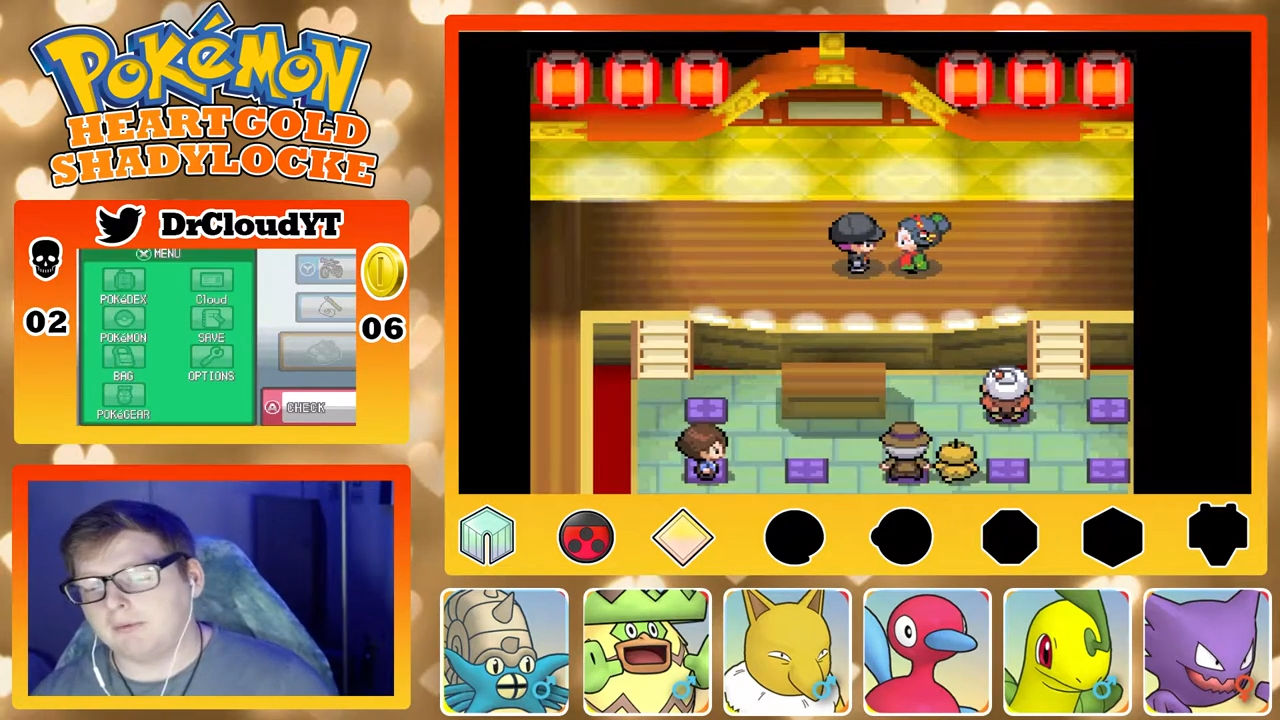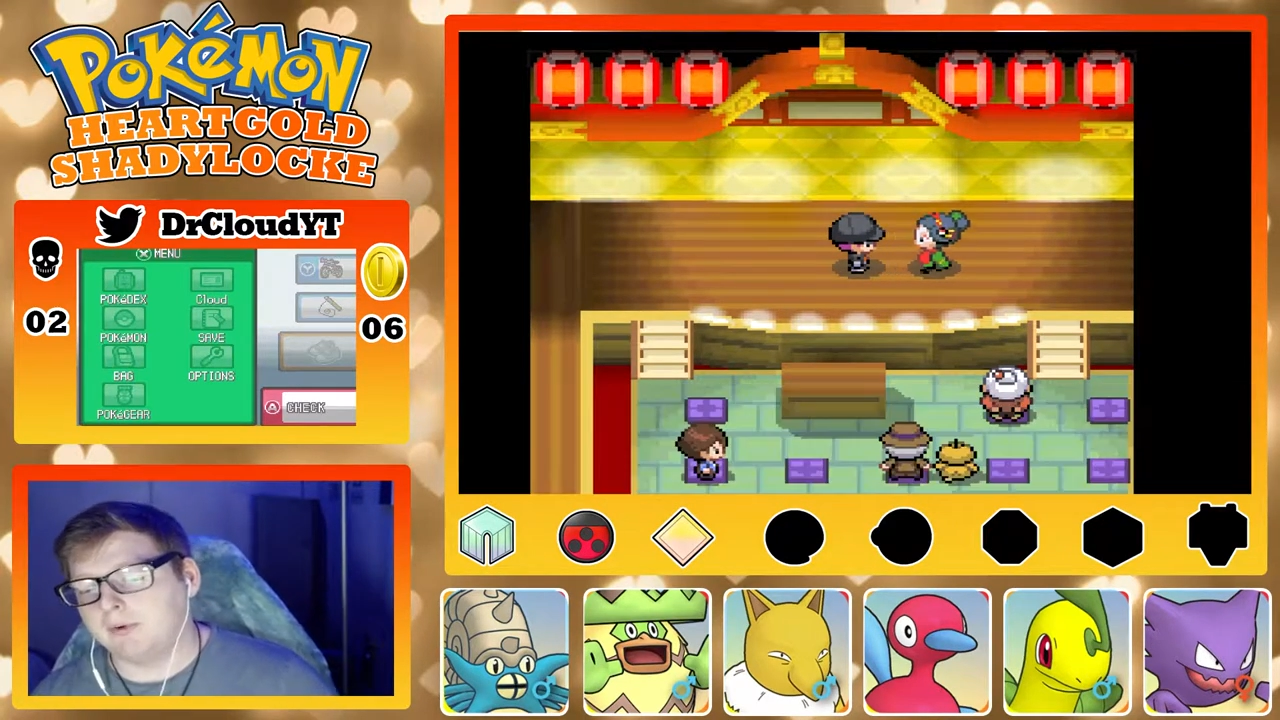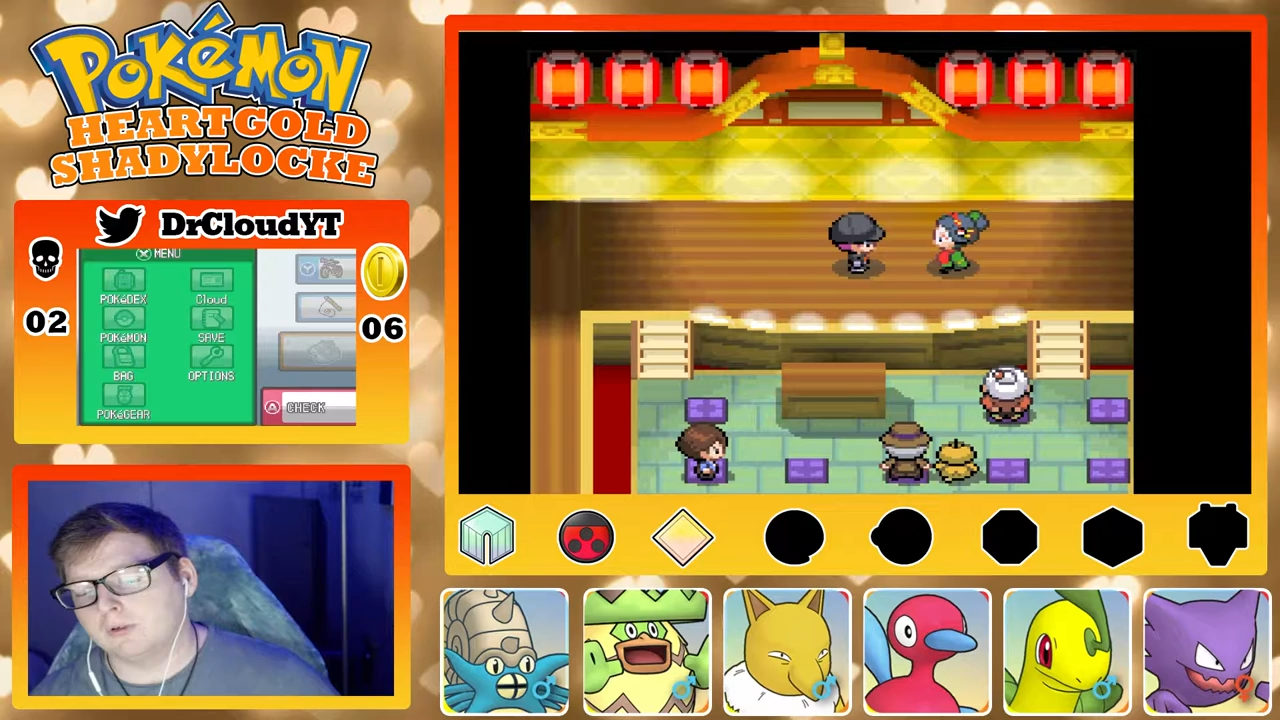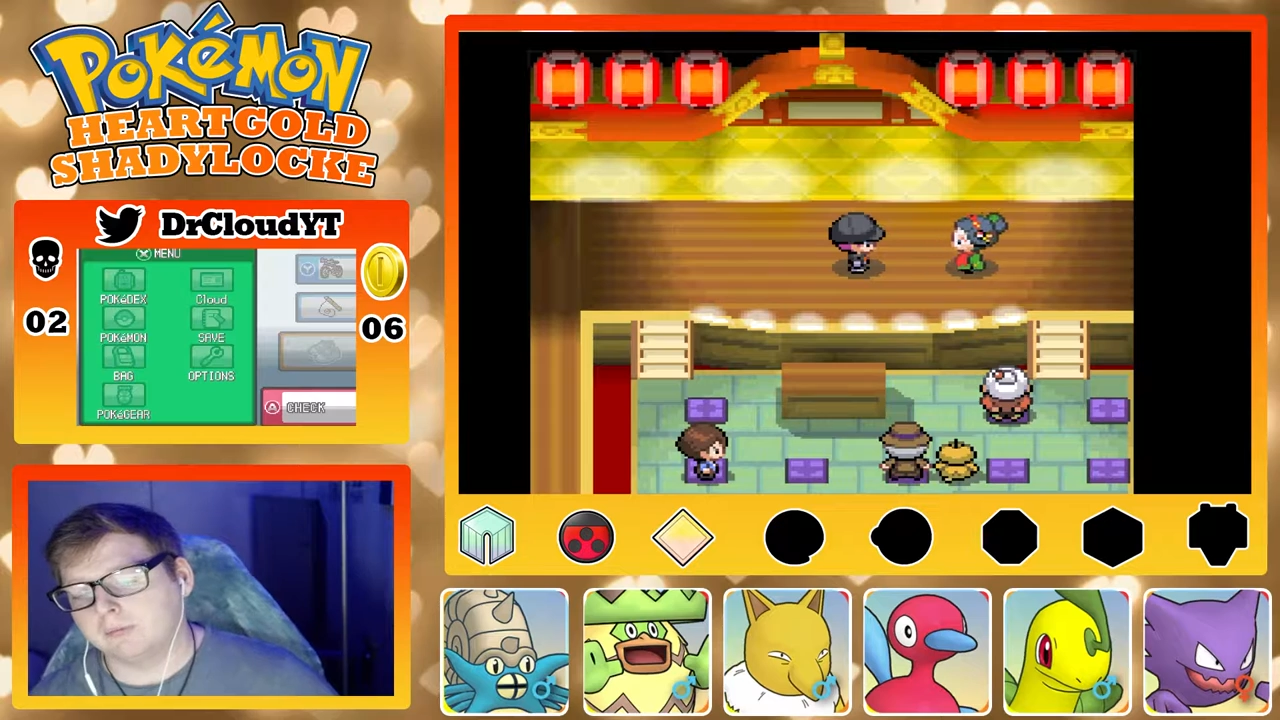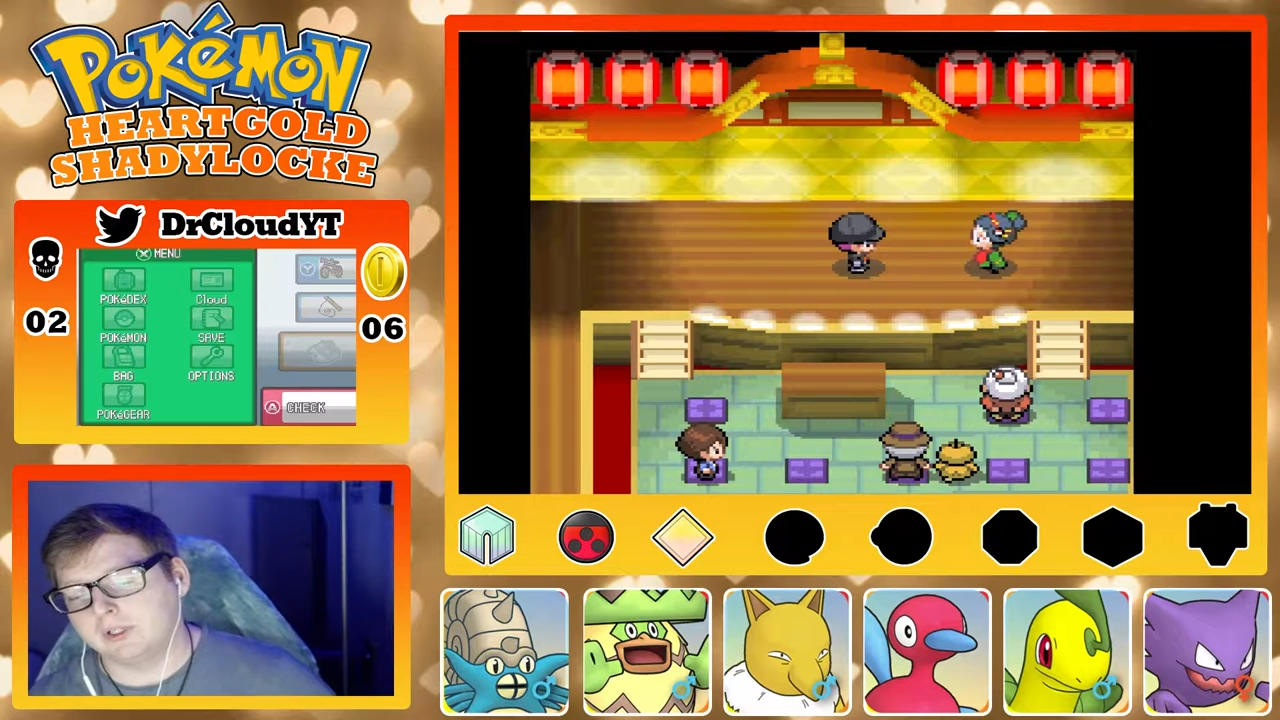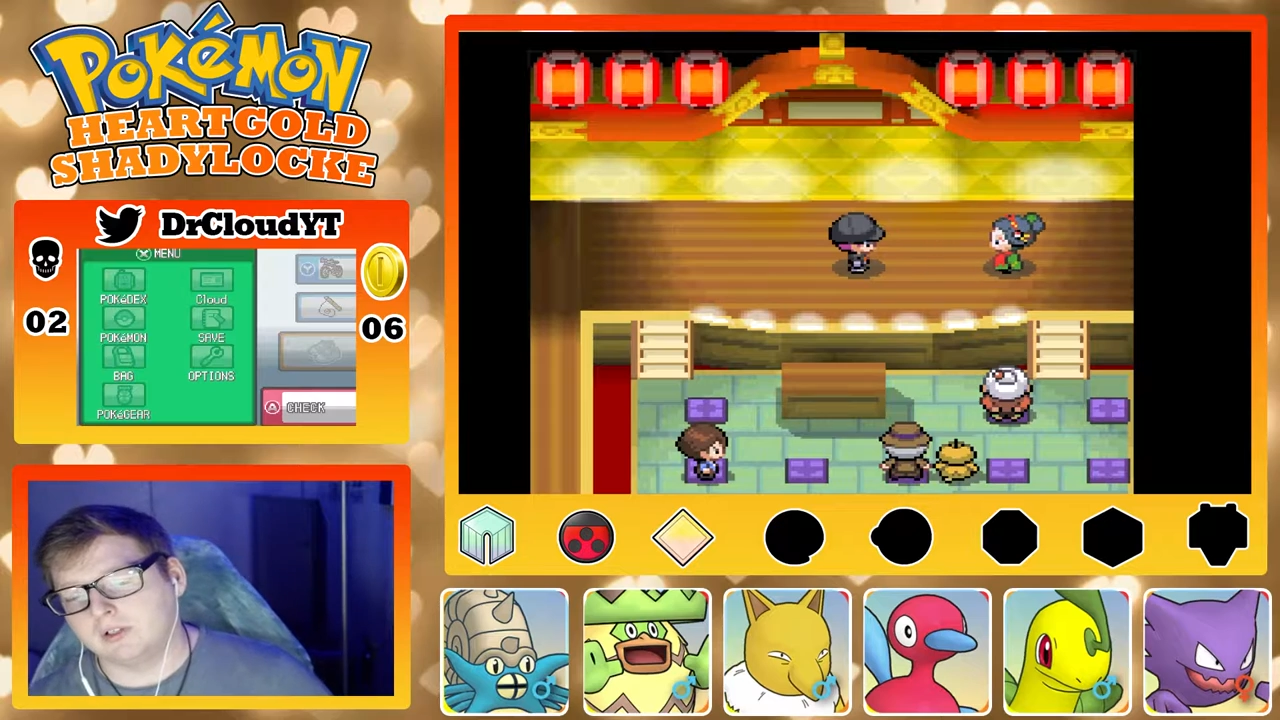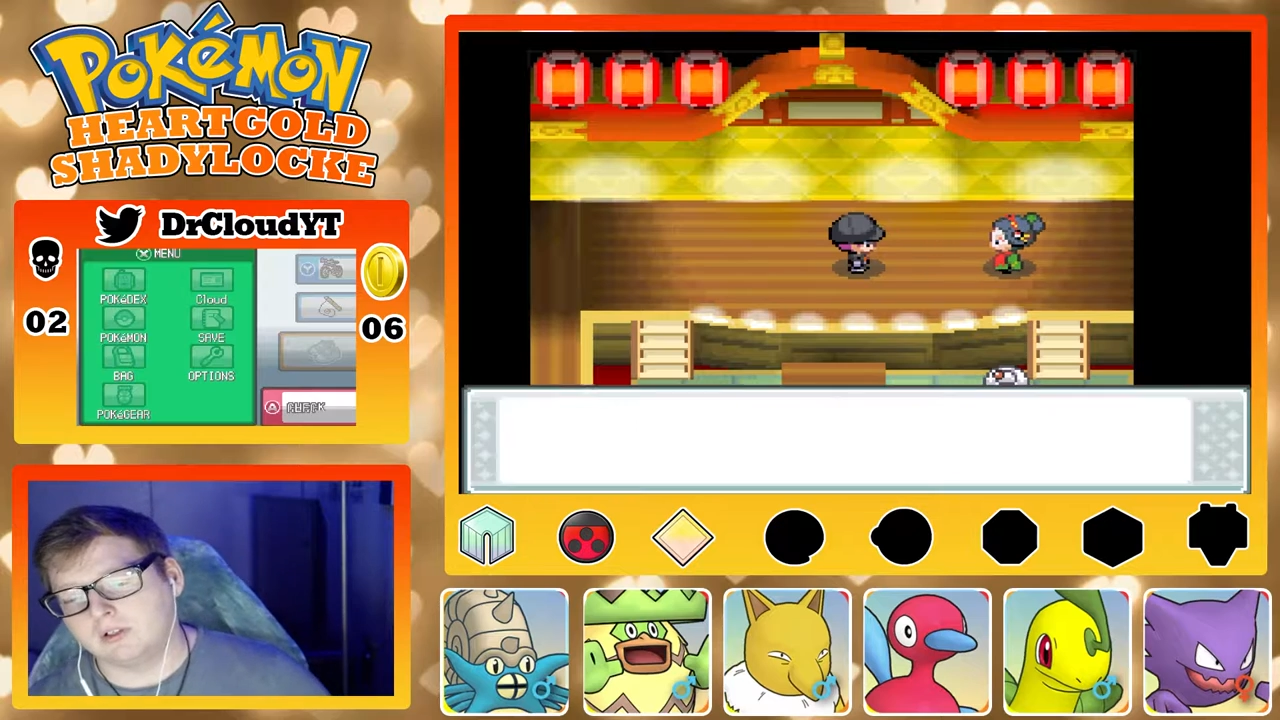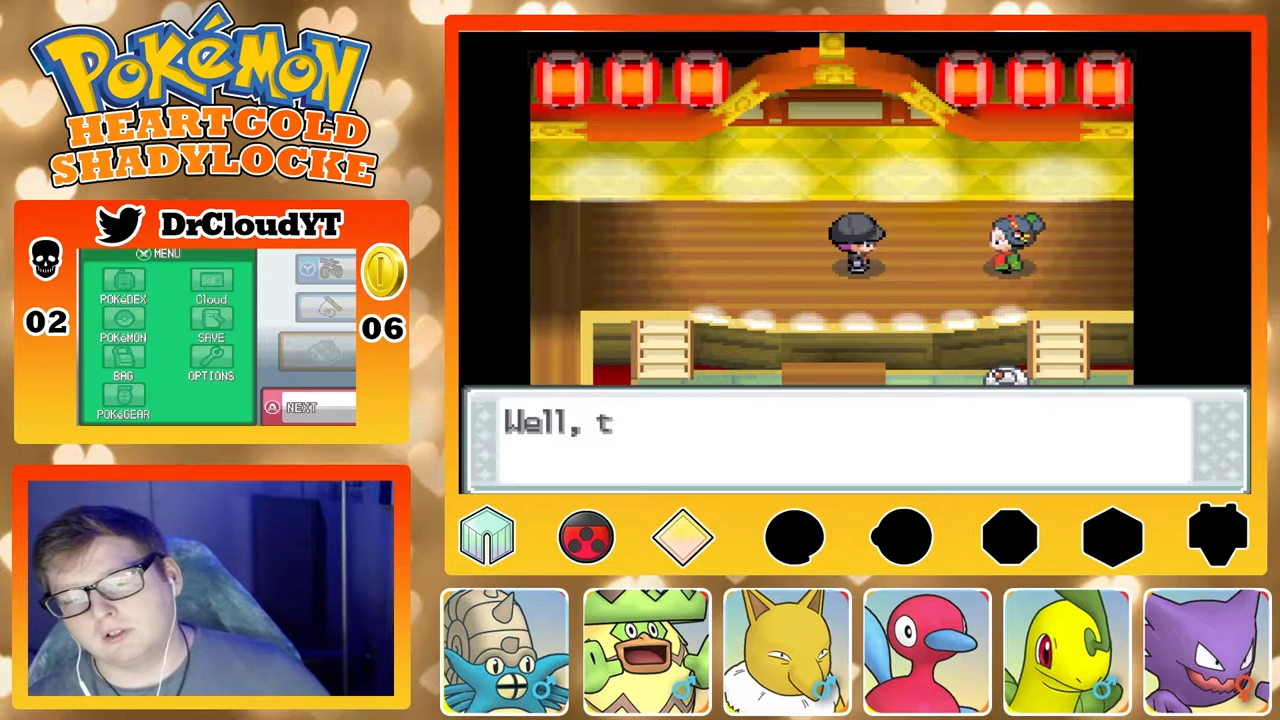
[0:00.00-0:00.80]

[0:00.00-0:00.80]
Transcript: Pokemon at all,